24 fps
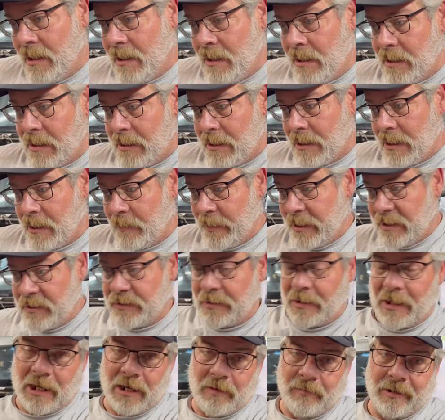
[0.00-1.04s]
Ethan
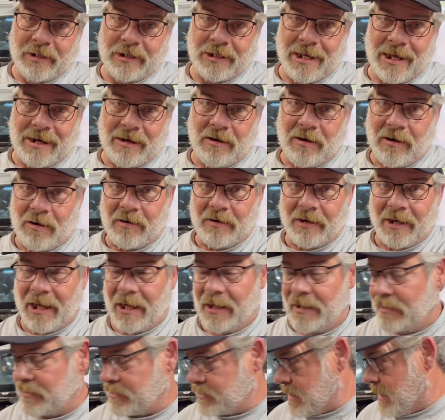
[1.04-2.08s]
and I have been kind of hard at
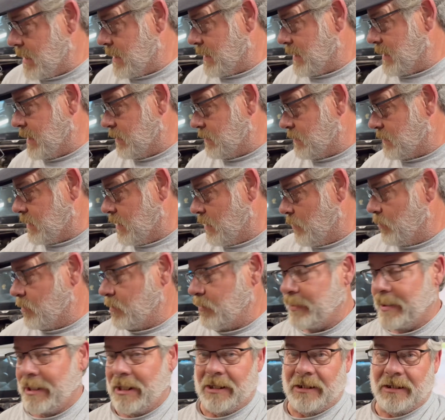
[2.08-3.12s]
it trying to get done
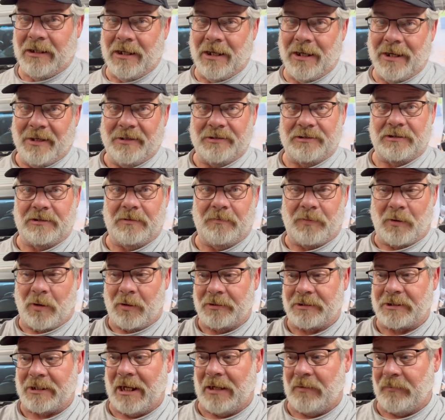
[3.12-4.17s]
what we get done as the
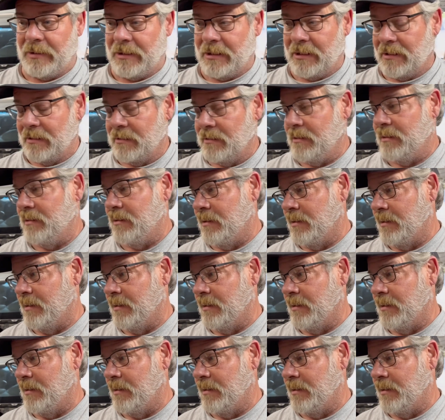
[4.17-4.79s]
parts came in.